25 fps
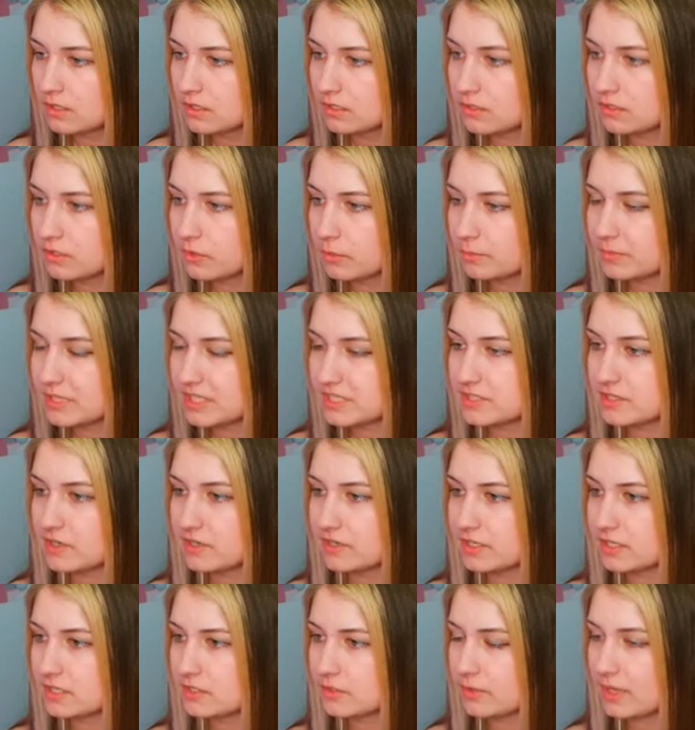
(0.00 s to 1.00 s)
Nope, that's not
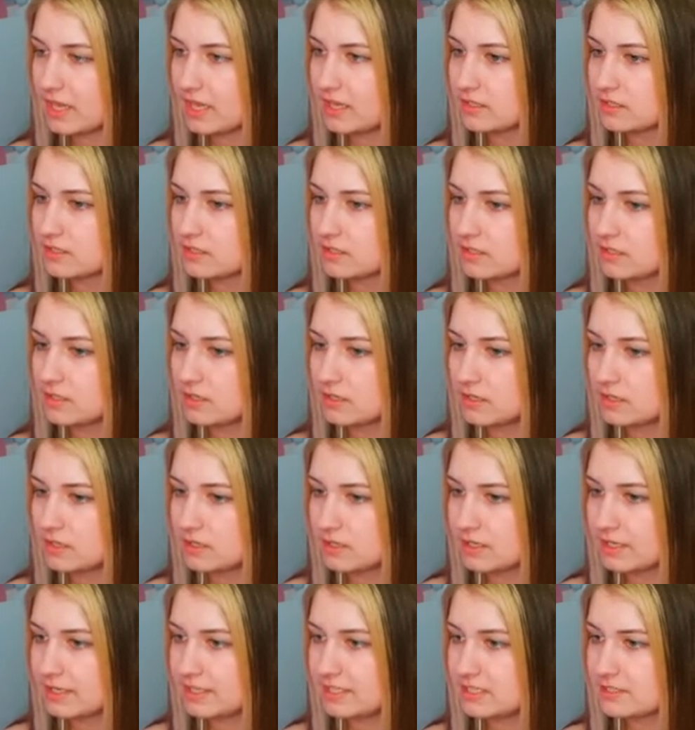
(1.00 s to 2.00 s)
it. Okay.
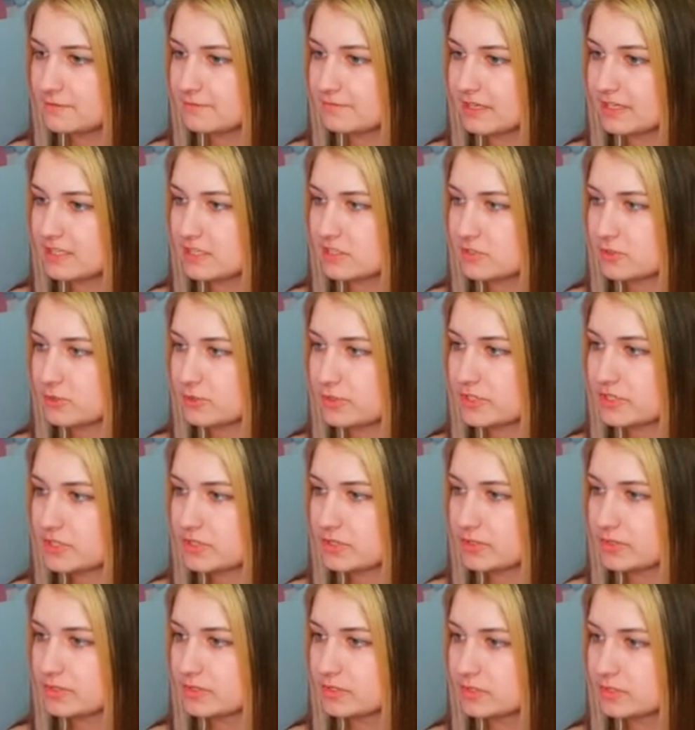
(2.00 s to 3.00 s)
I need to find this
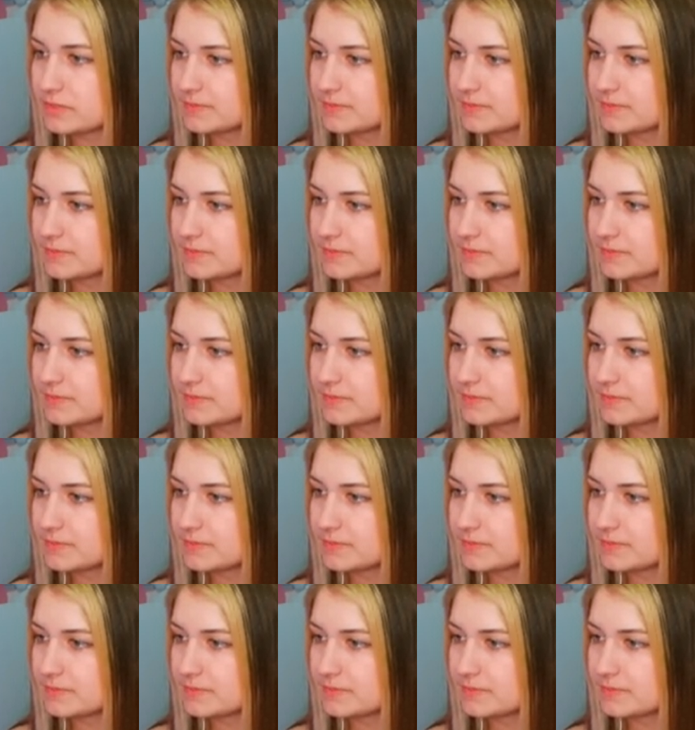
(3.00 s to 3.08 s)
crystal.